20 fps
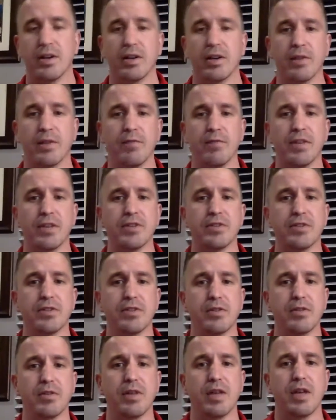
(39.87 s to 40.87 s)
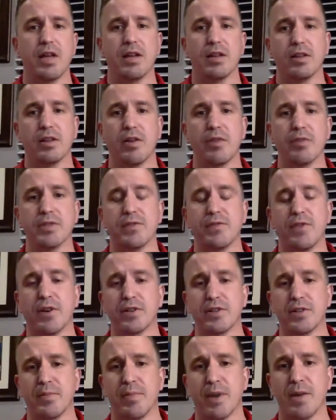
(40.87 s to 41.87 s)
Conventional loans
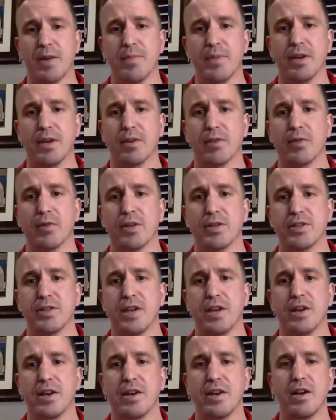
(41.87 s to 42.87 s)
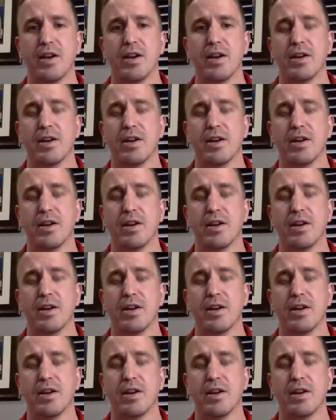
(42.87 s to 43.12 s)
function by being originated